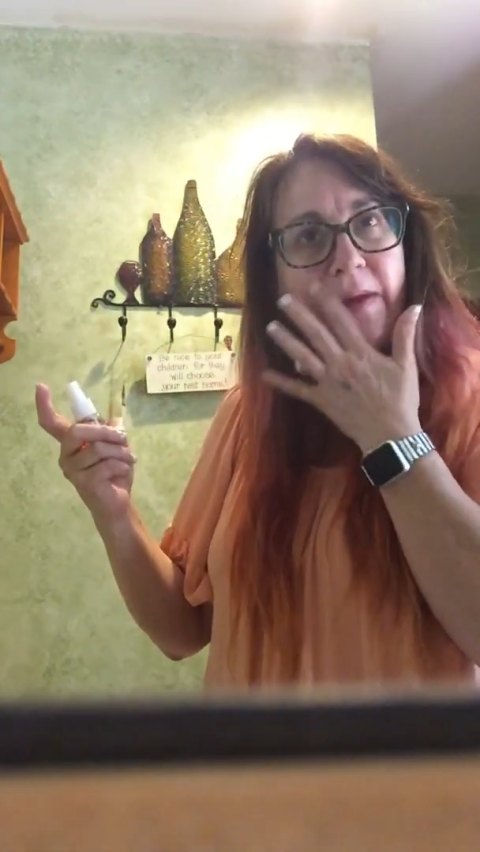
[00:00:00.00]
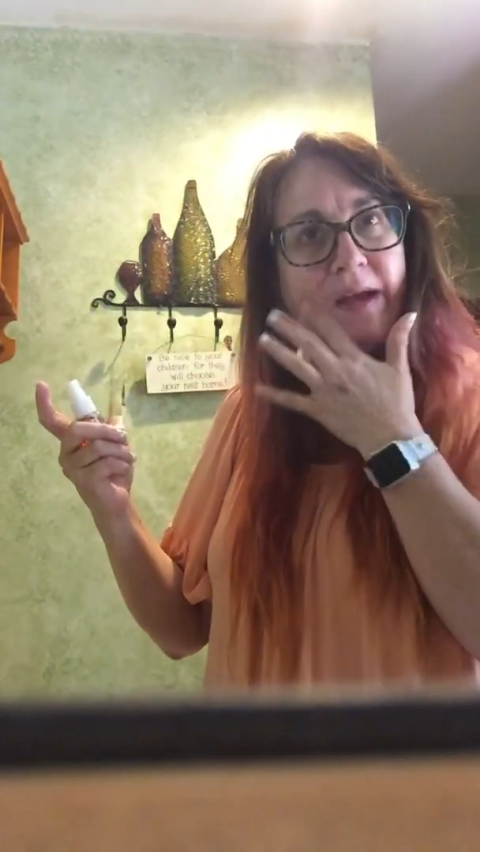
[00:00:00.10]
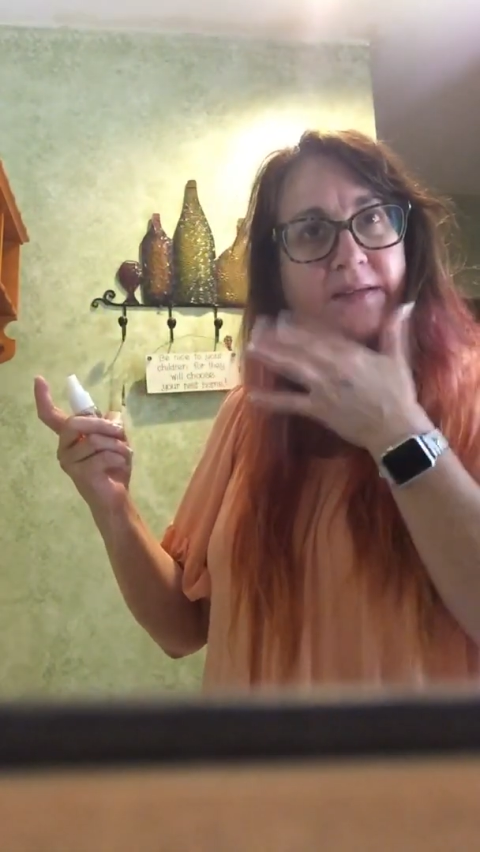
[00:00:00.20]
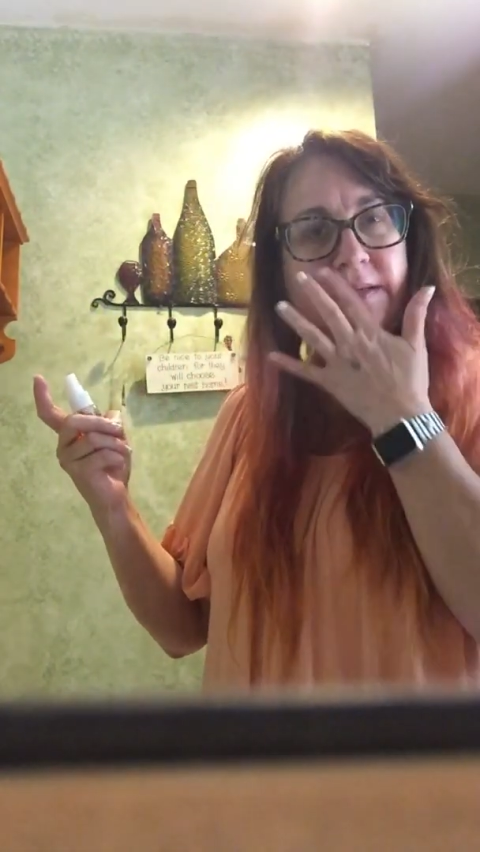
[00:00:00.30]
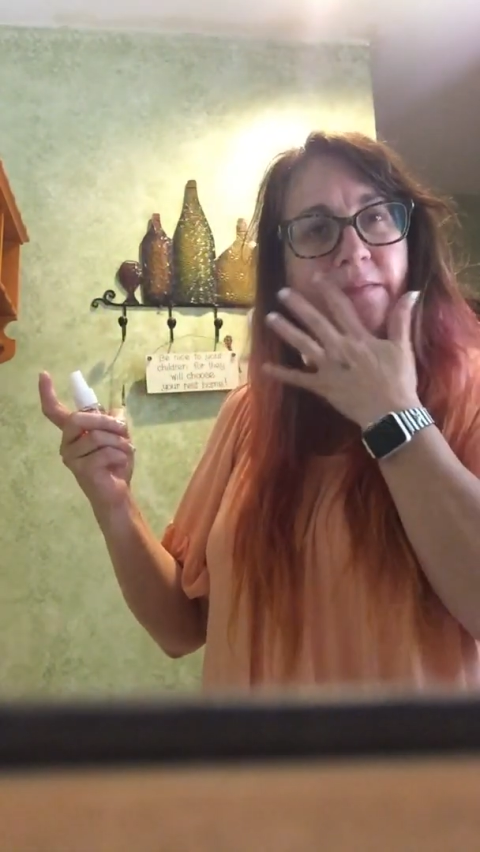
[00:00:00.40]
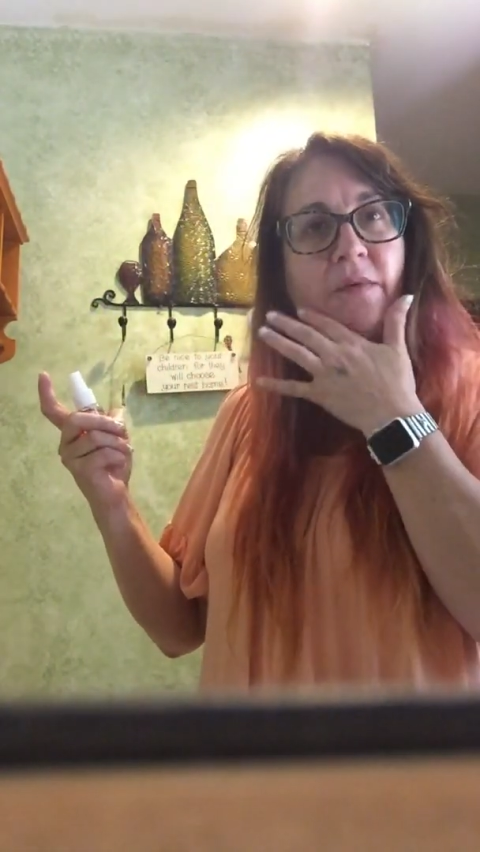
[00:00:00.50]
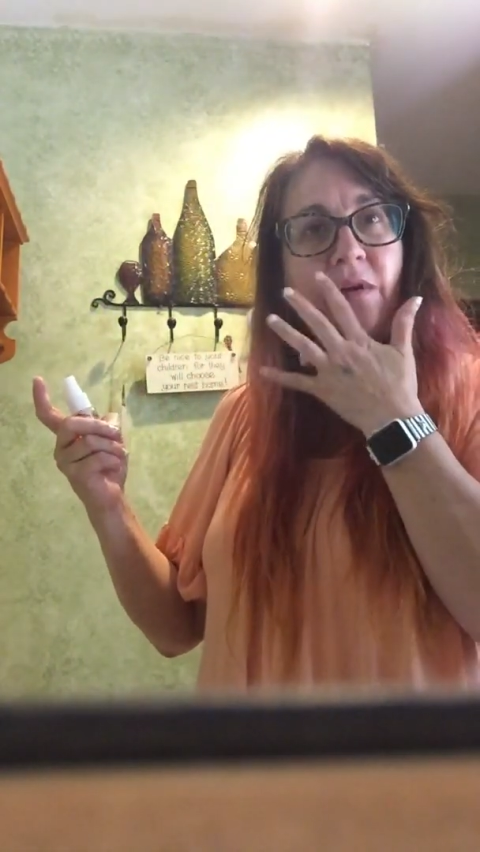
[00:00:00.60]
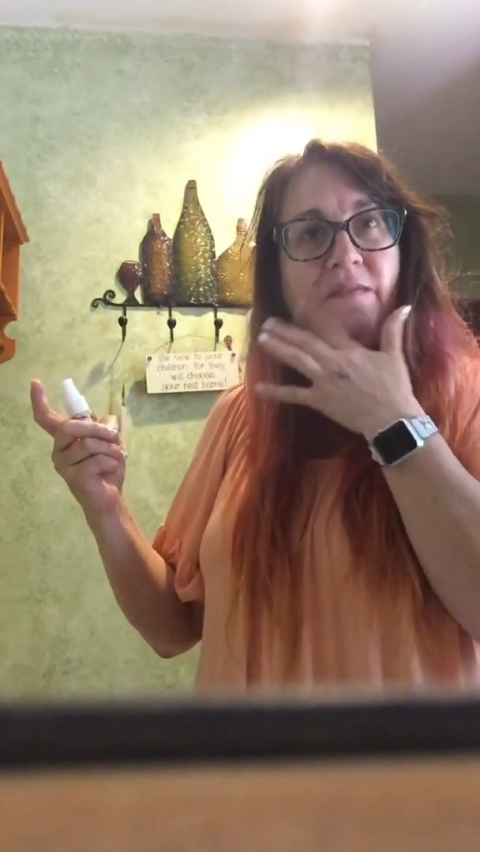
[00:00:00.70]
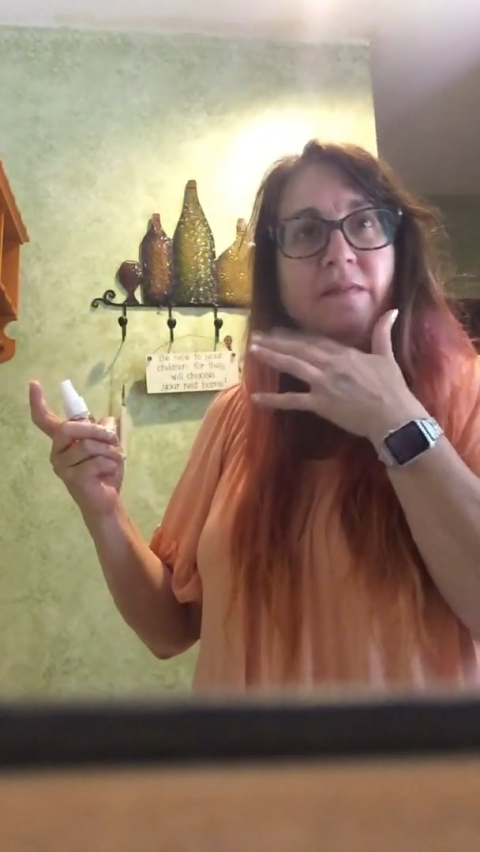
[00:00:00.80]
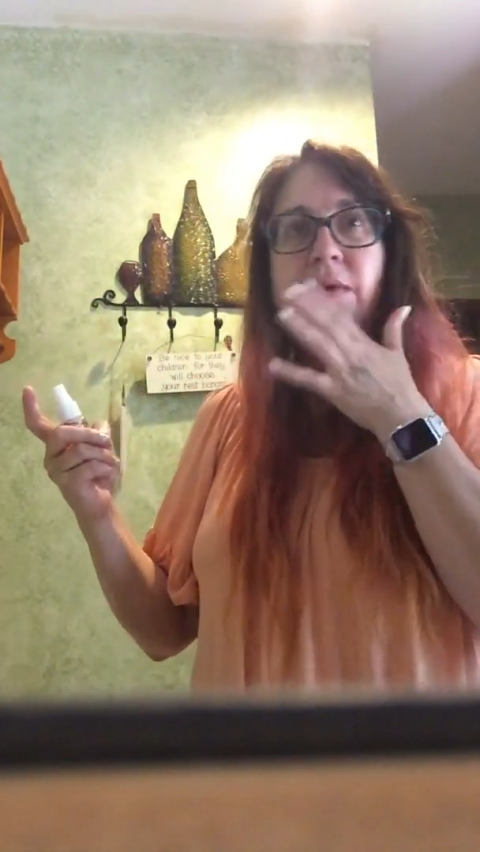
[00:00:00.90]
wax come
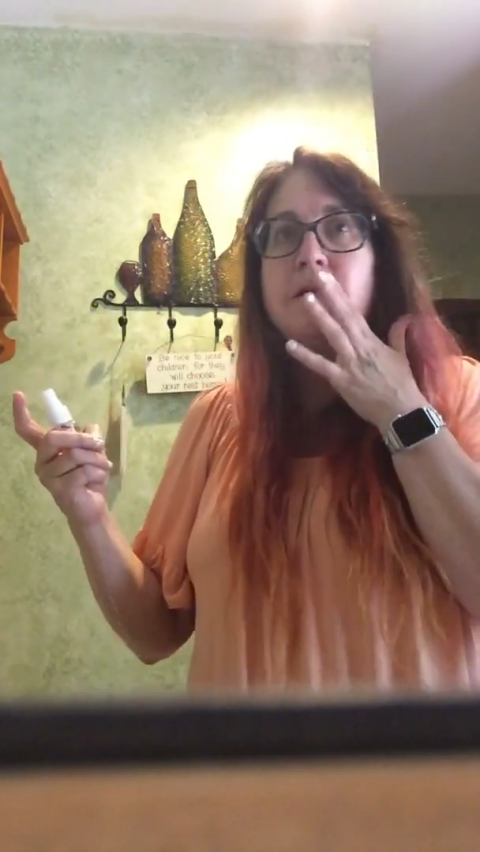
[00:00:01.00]
off.